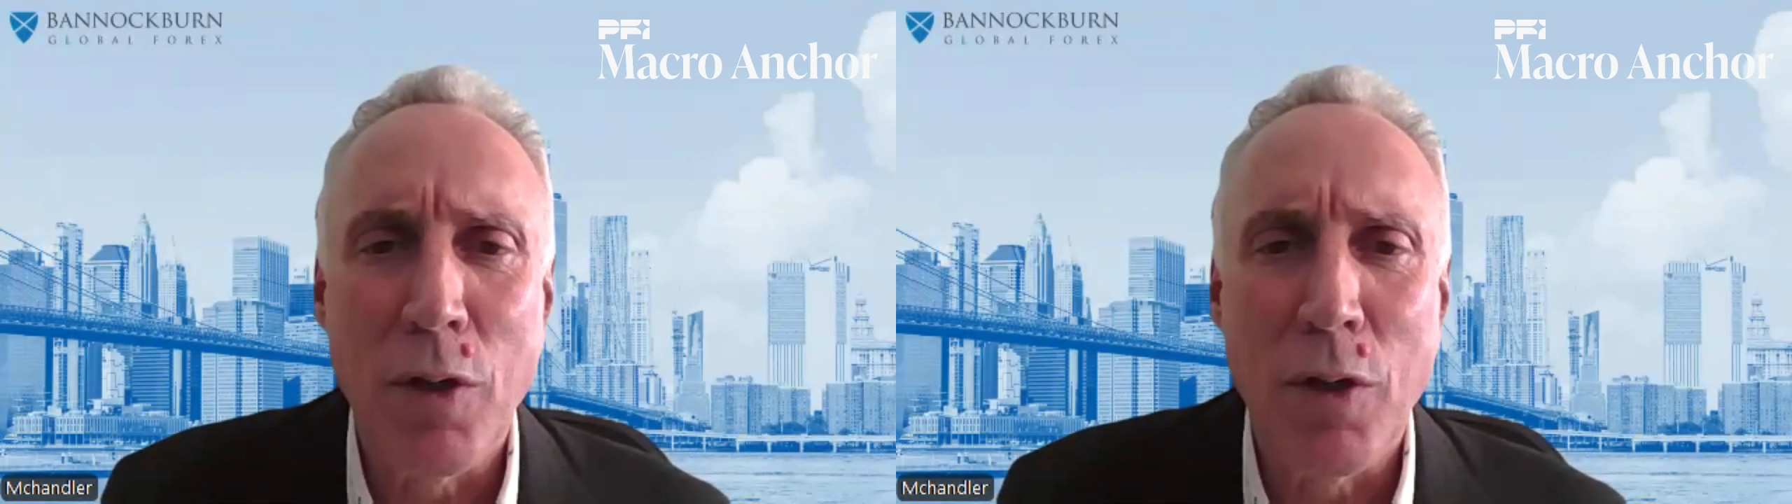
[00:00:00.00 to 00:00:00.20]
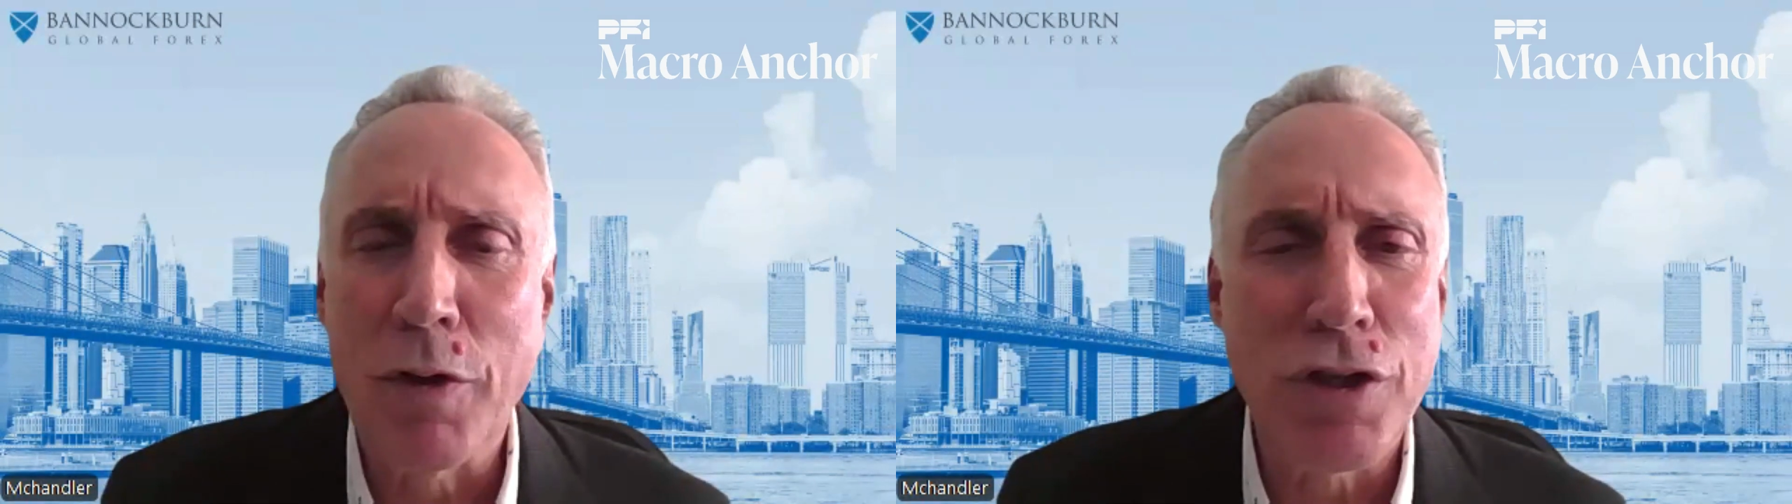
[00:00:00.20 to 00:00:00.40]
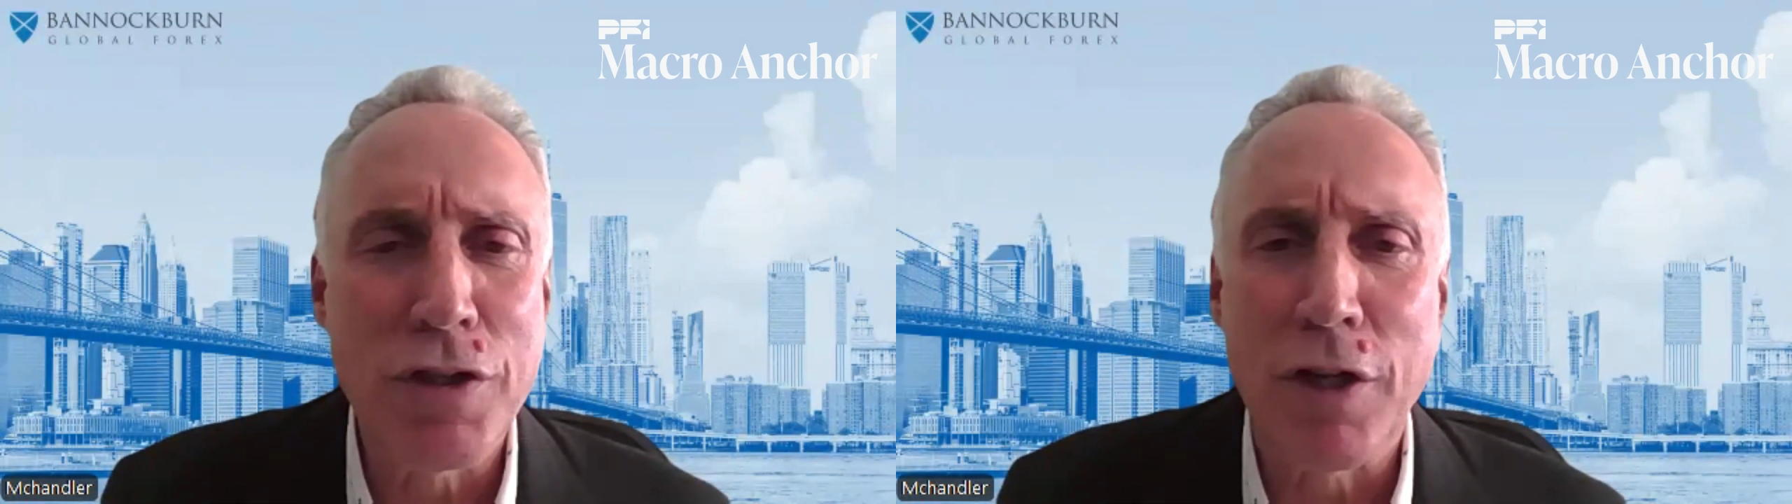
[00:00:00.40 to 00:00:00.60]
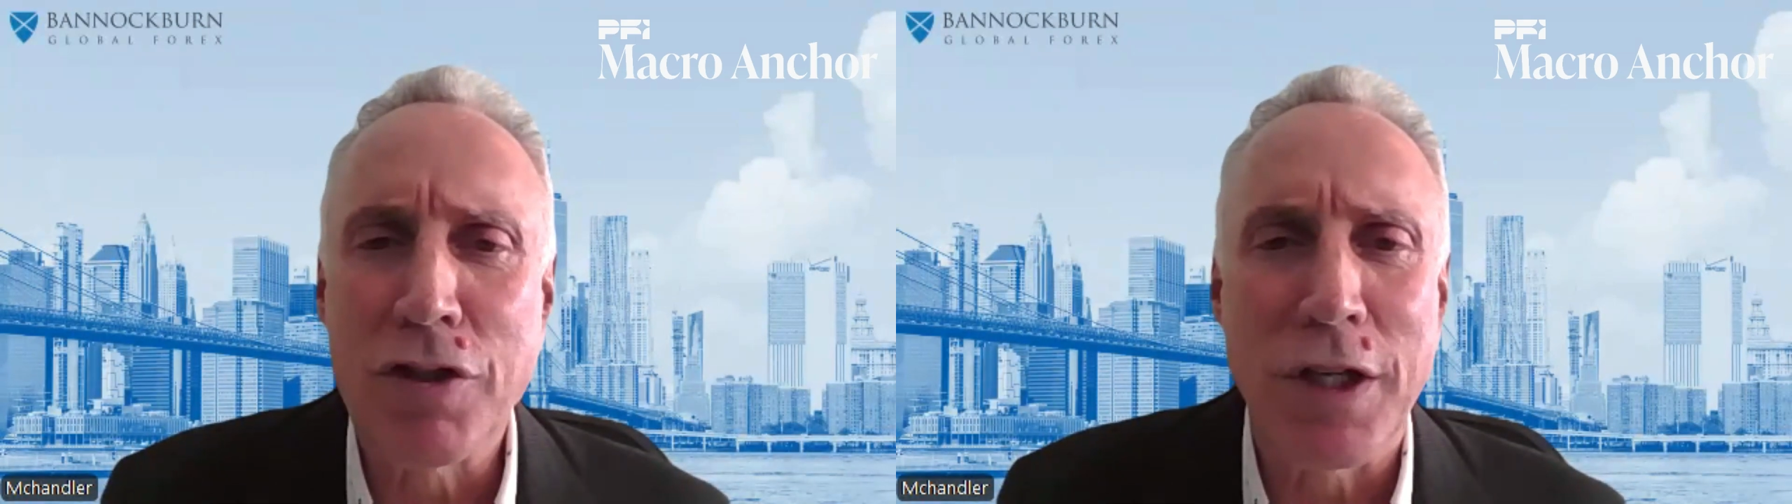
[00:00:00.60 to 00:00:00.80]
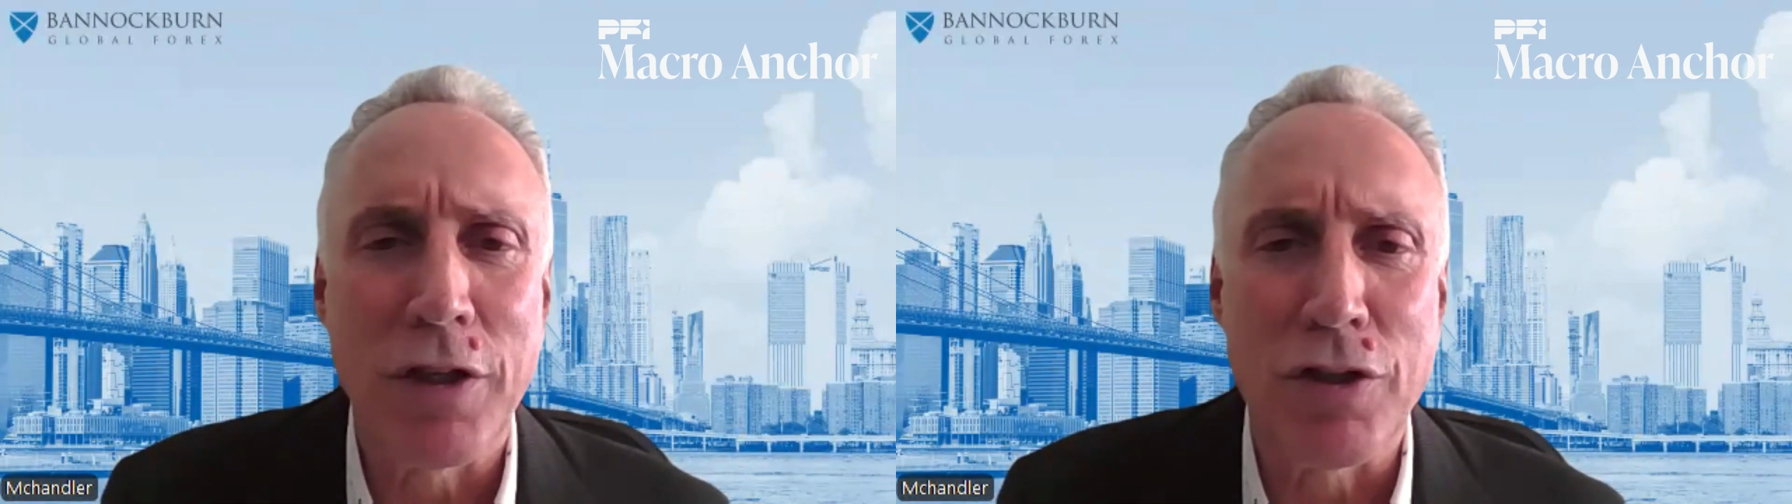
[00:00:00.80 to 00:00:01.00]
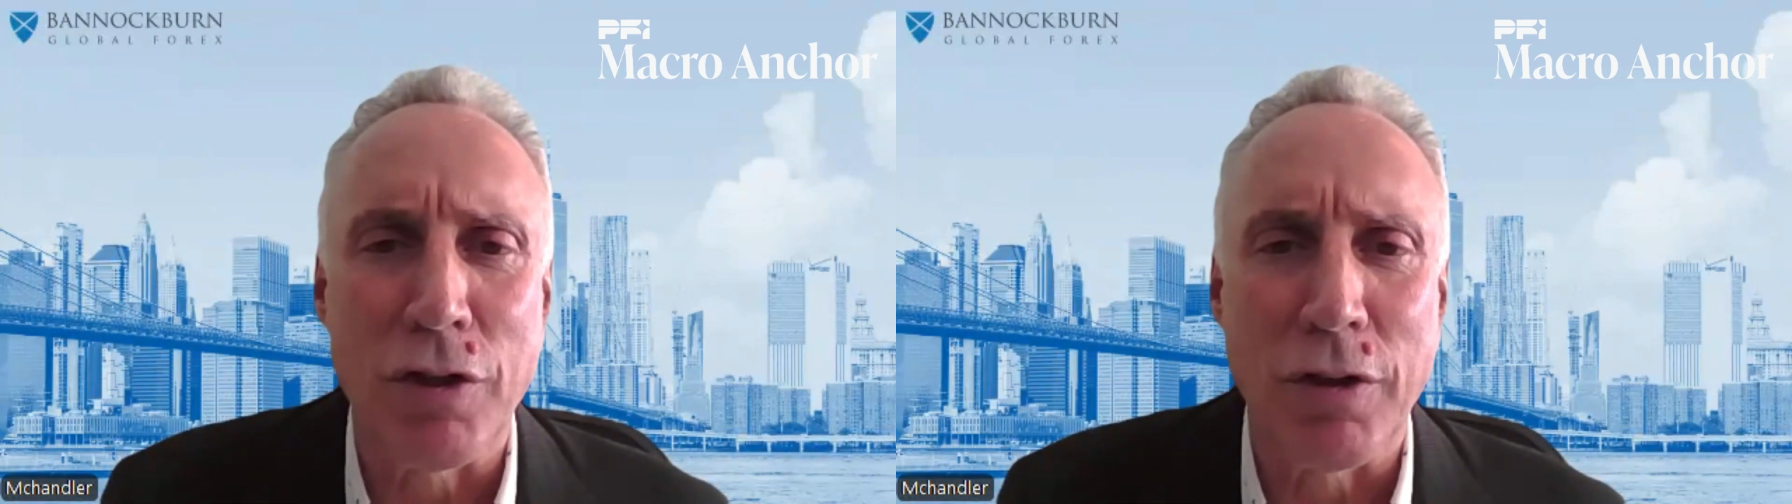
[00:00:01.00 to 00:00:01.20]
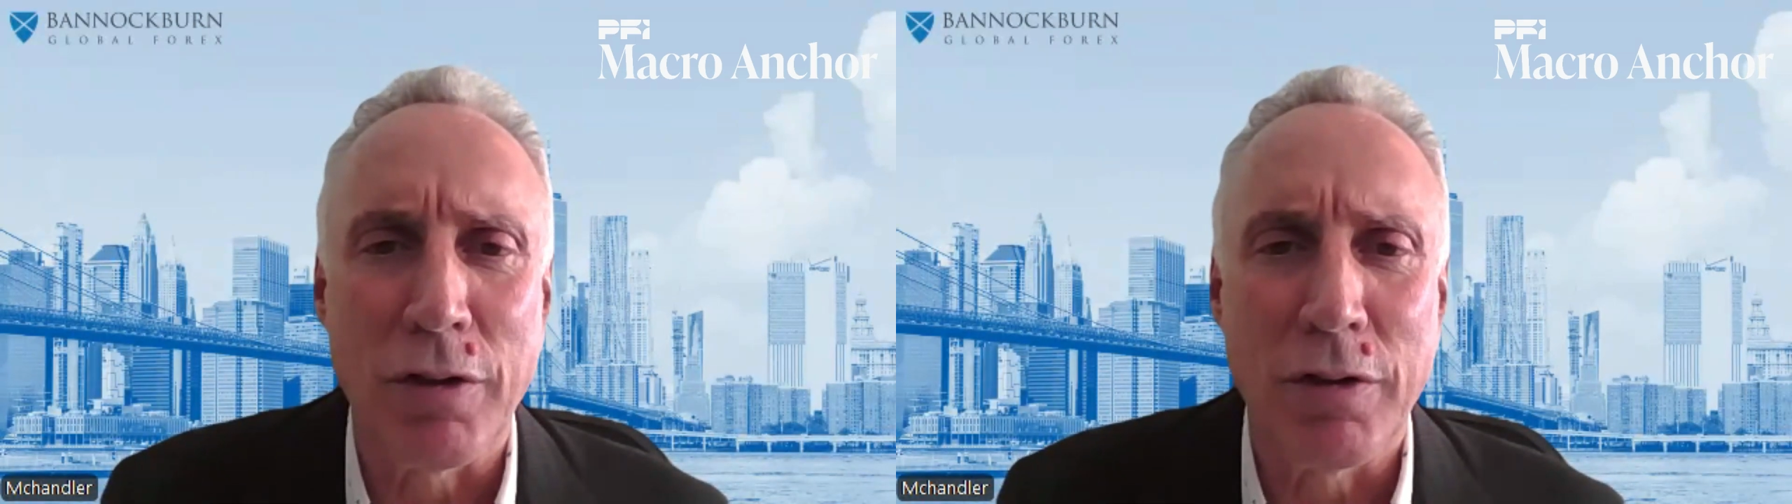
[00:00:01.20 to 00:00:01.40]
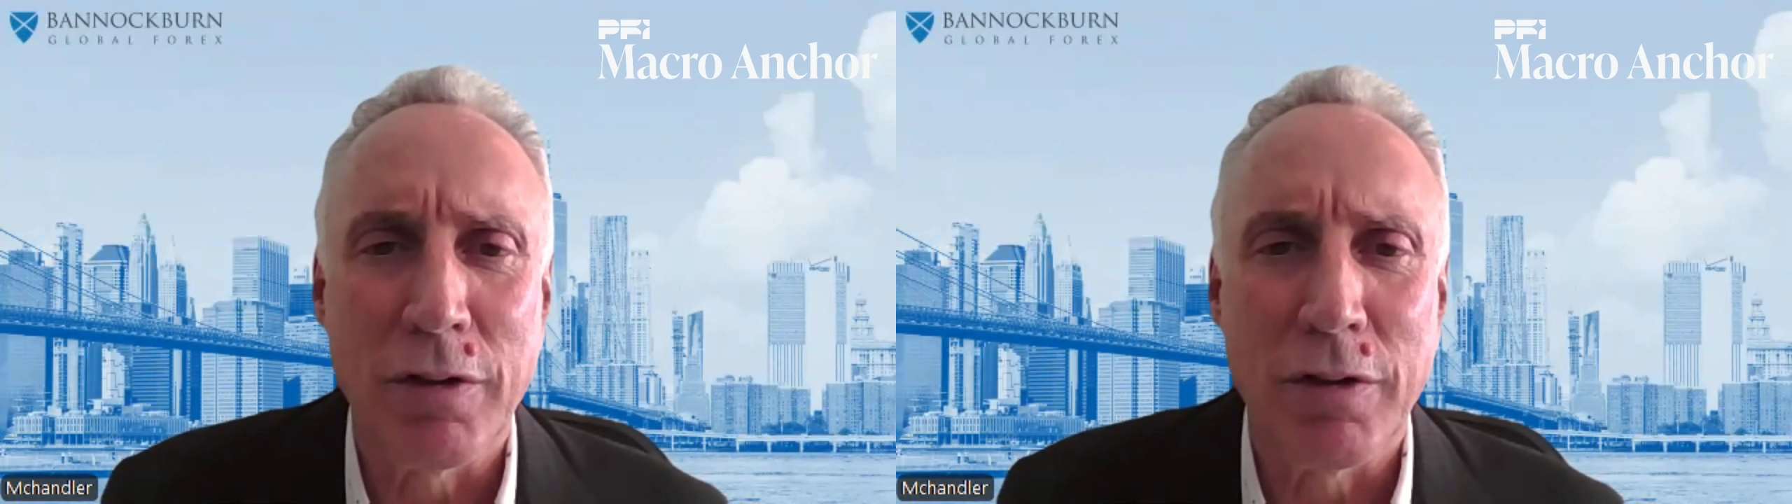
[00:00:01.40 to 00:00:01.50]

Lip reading: with just their signature.